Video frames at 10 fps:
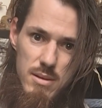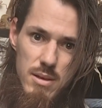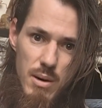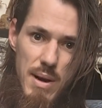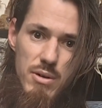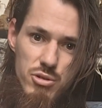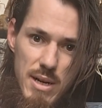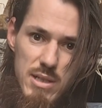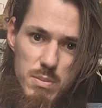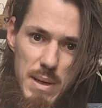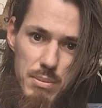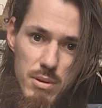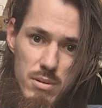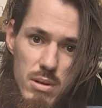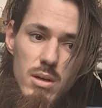around trans
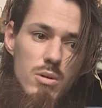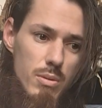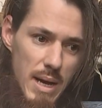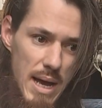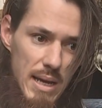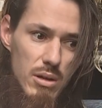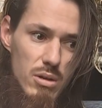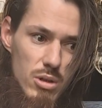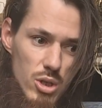people when I